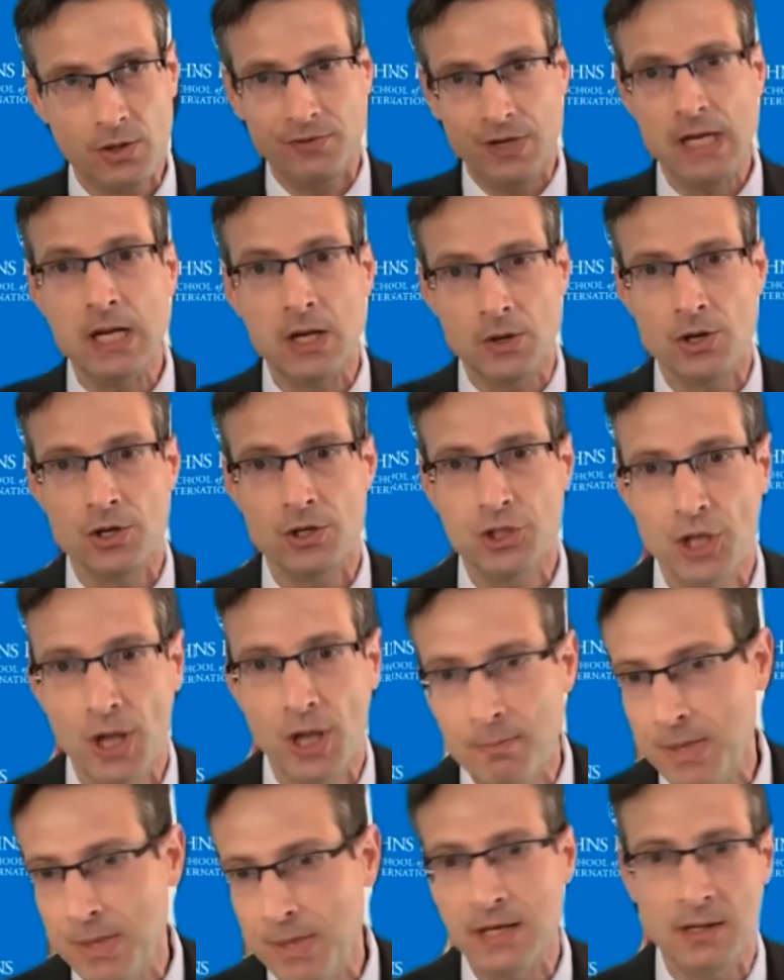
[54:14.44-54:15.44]
sort of eager to
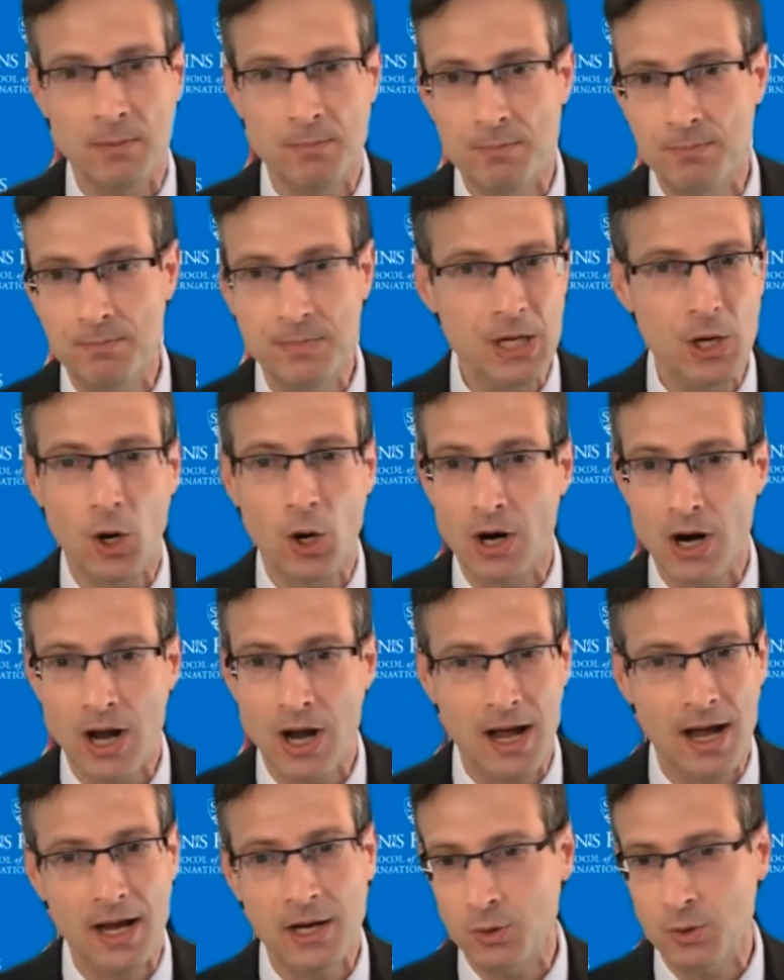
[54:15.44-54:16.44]
jump into
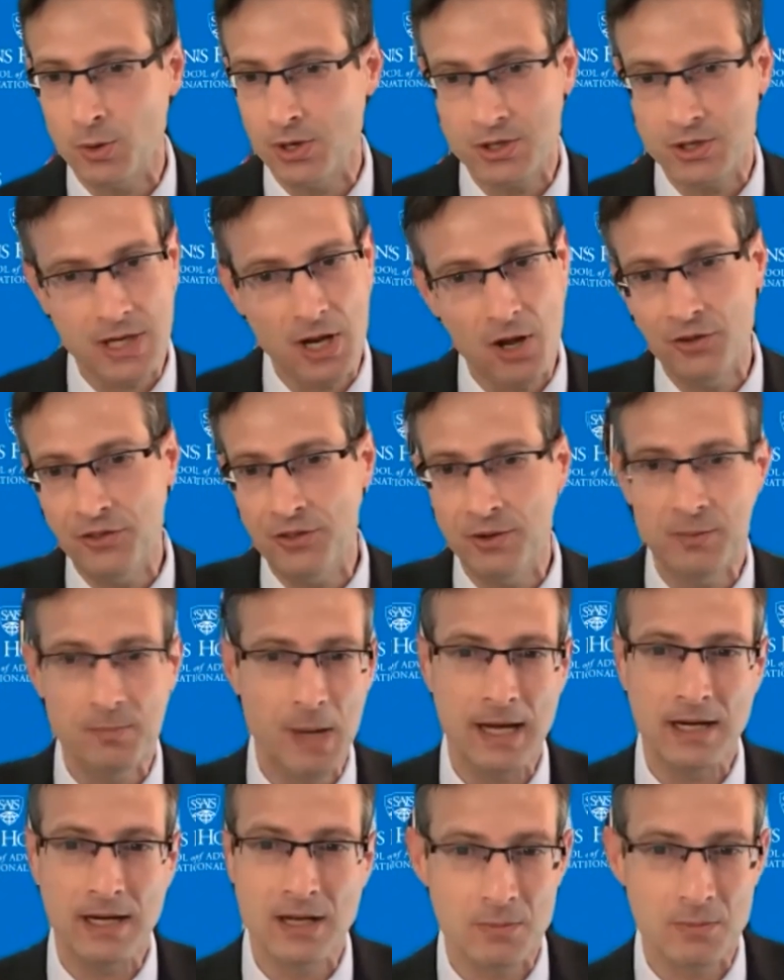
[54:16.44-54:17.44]
BRI or tell
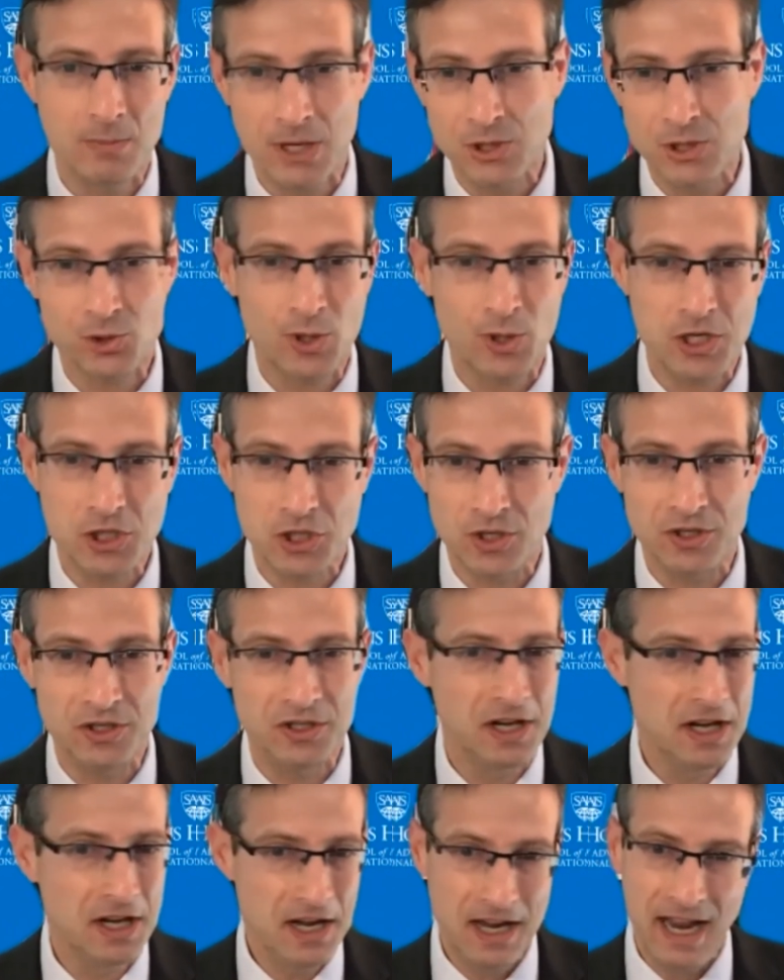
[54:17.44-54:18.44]
the Biden
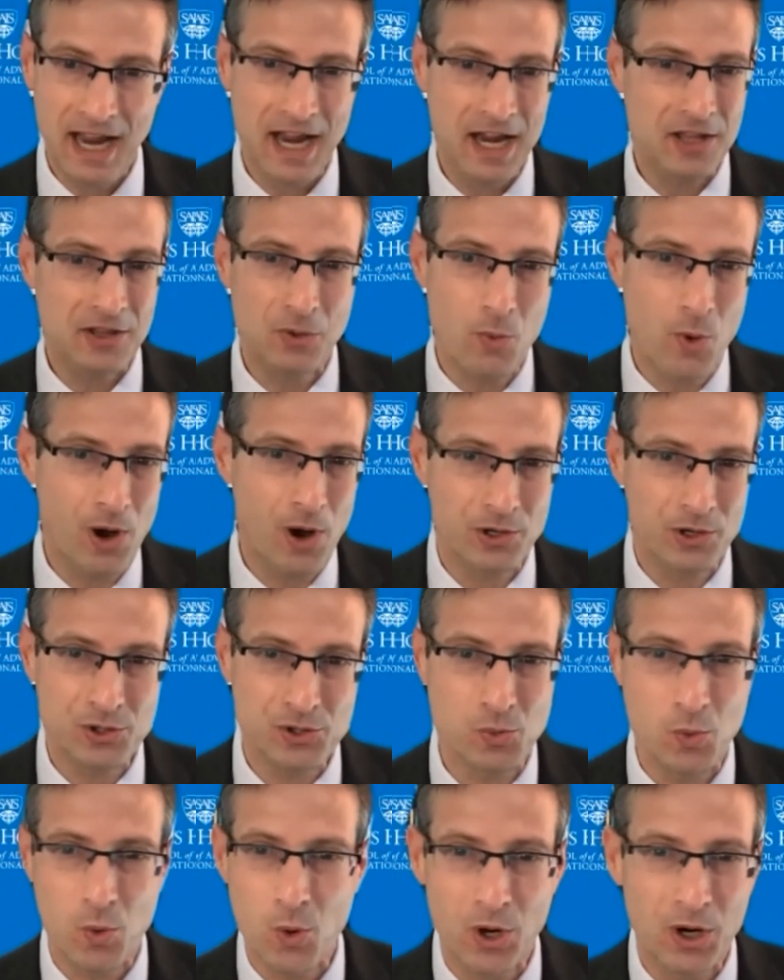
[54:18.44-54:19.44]
administration, hey, the
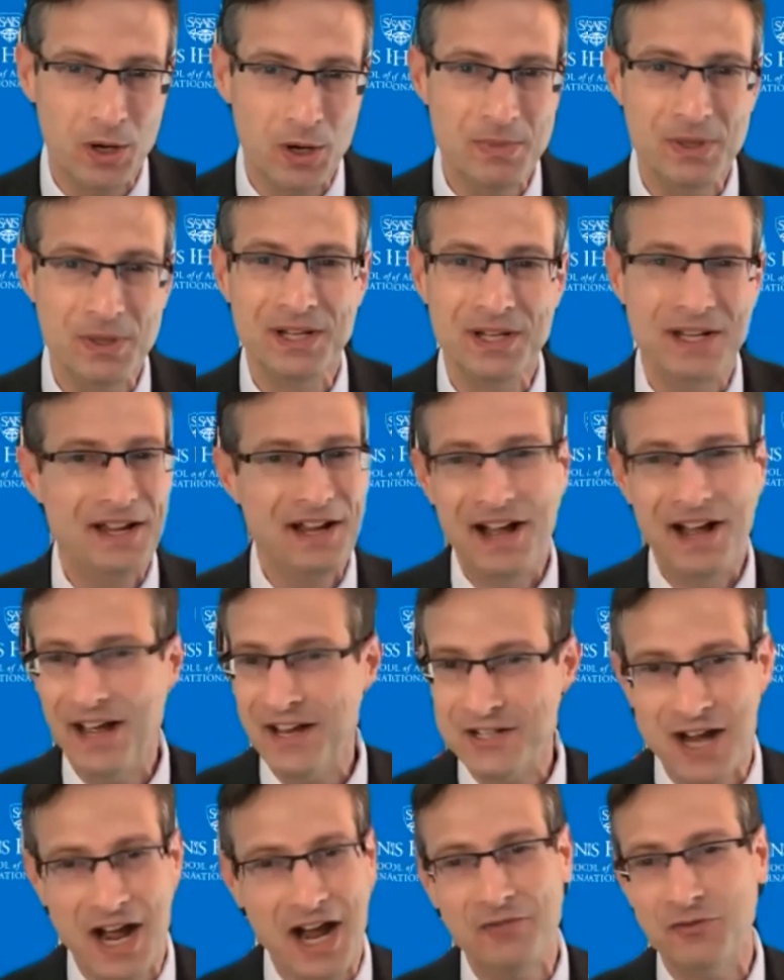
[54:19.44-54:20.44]
water's warm,
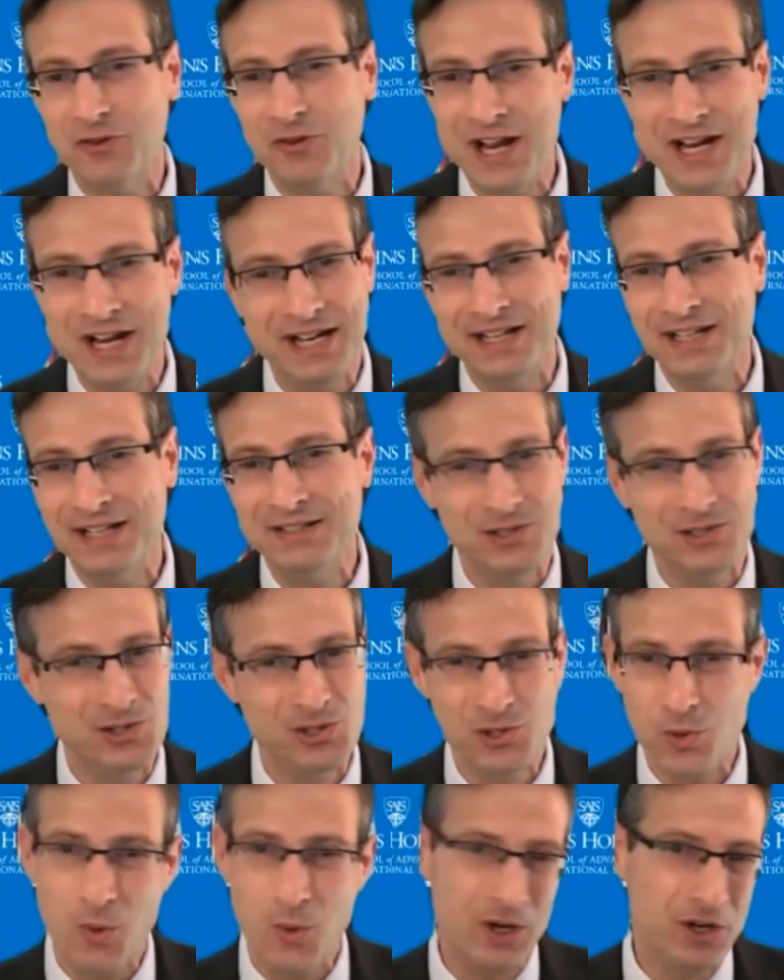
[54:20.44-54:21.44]
dive right in, this is
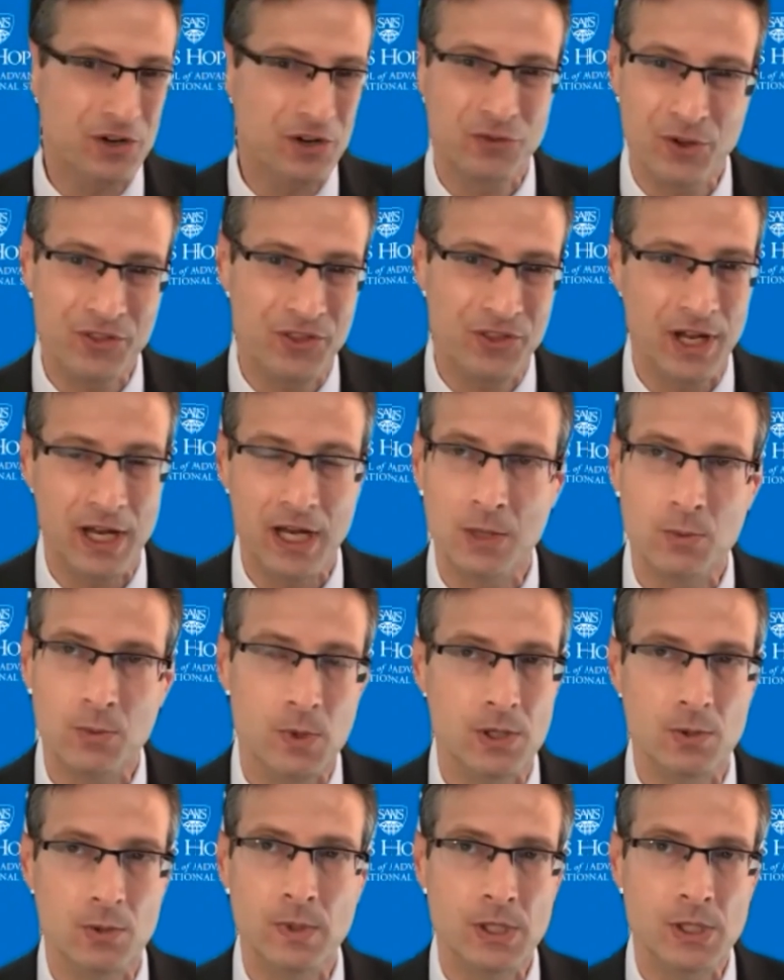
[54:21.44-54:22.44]
a wonderful thing,
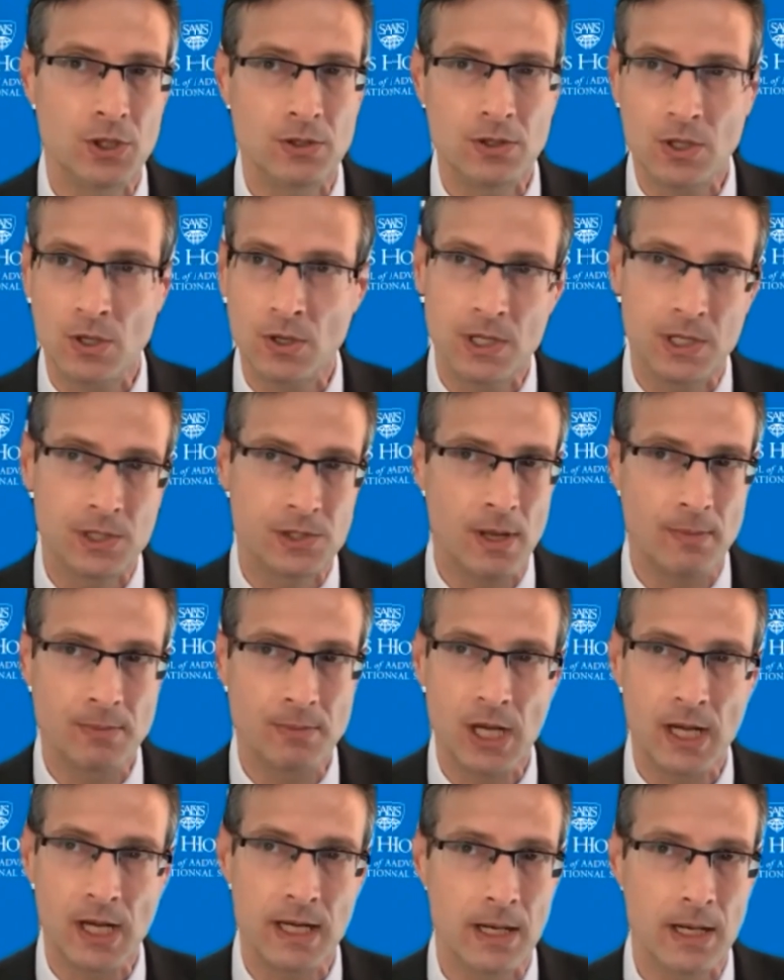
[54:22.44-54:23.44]
we should turn this
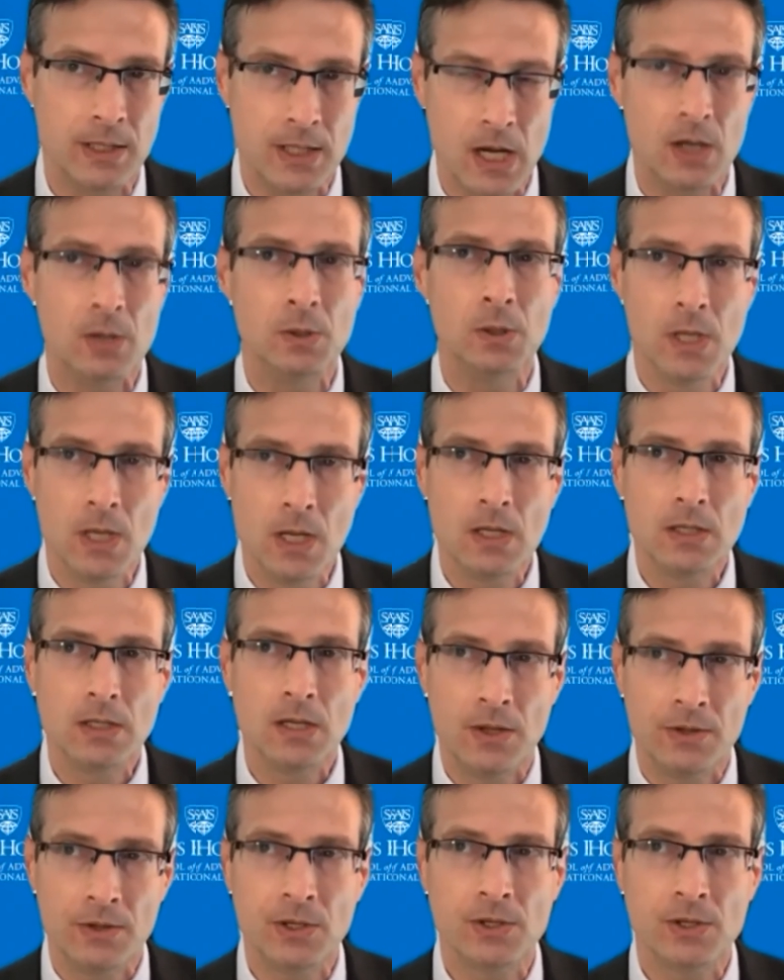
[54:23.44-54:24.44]
upside down. No,
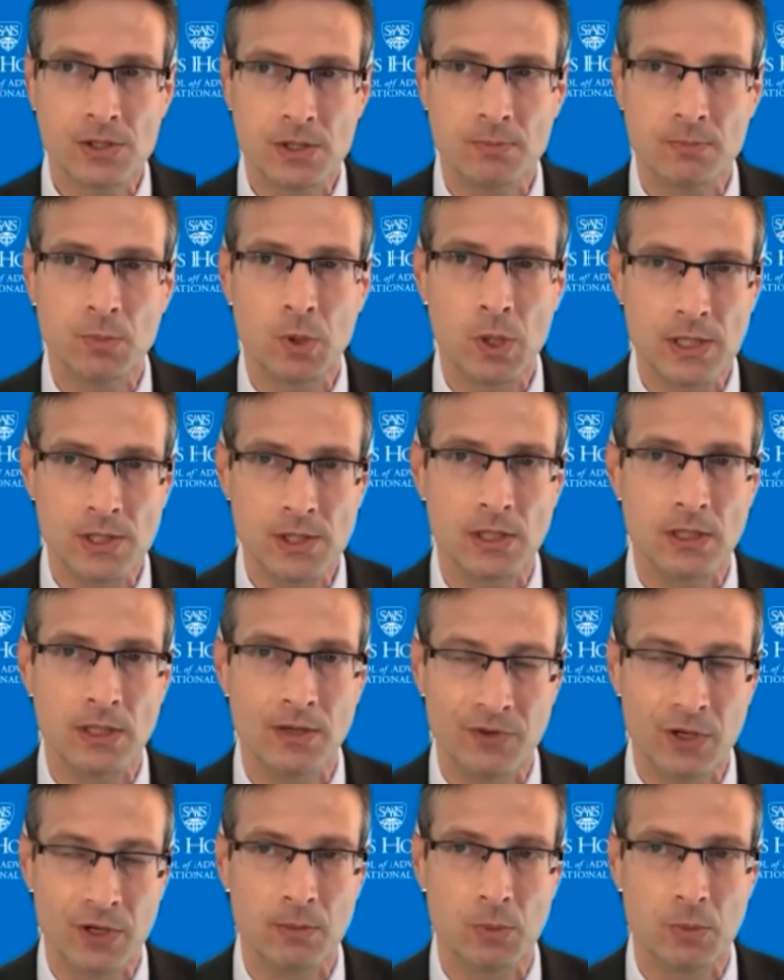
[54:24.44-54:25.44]
there are some pretty
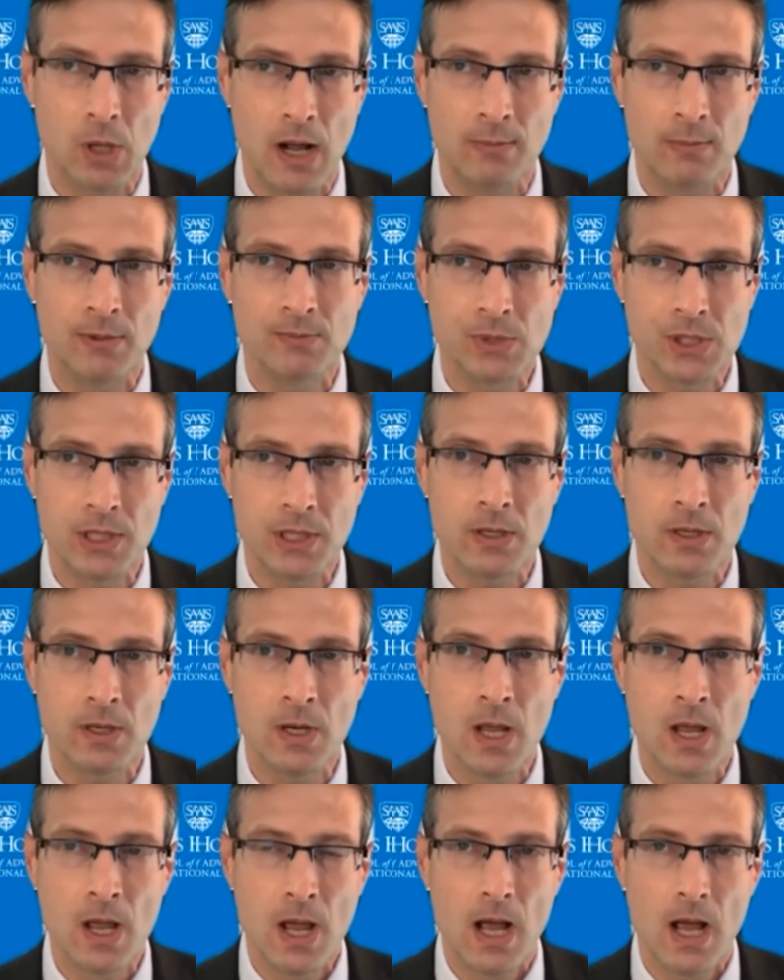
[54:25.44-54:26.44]
significant problems here.
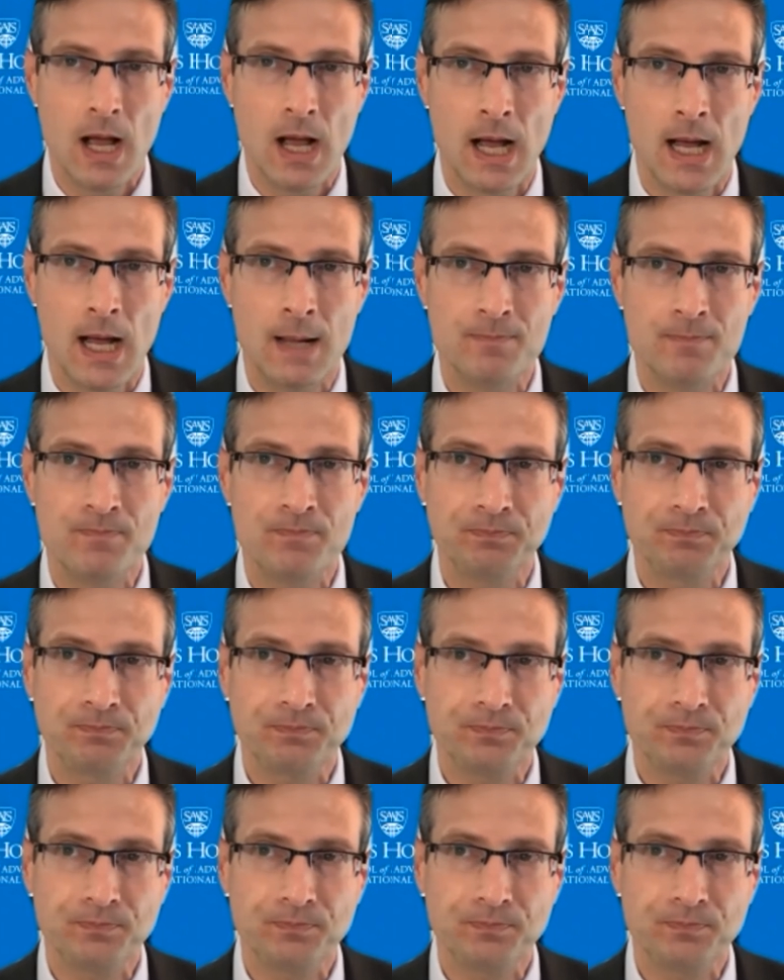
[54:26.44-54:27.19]
And